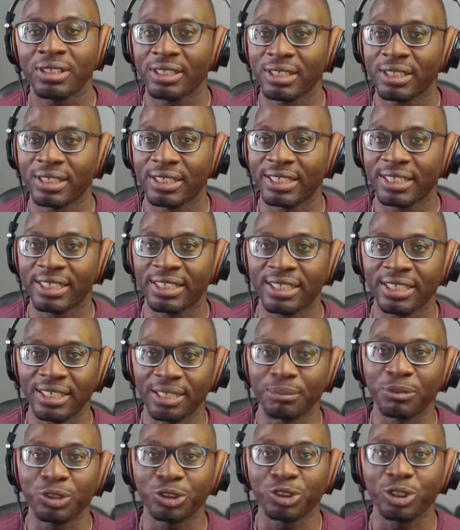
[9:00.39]
Then
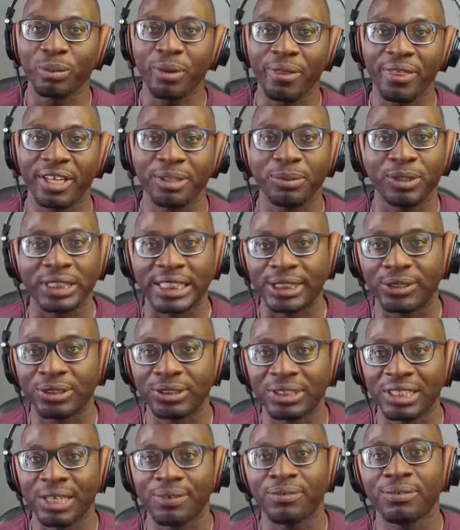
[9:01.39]
I'm not sure about that because I don't
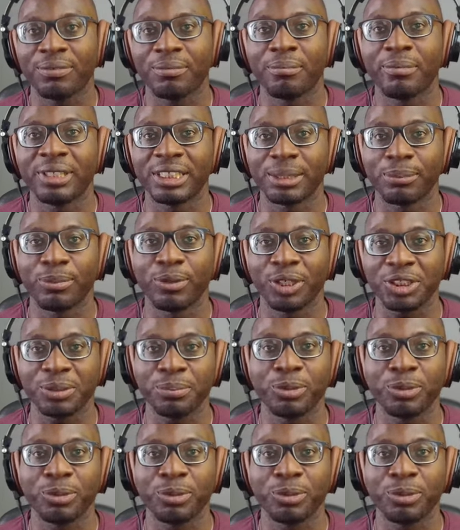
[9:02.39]
have MetaBox.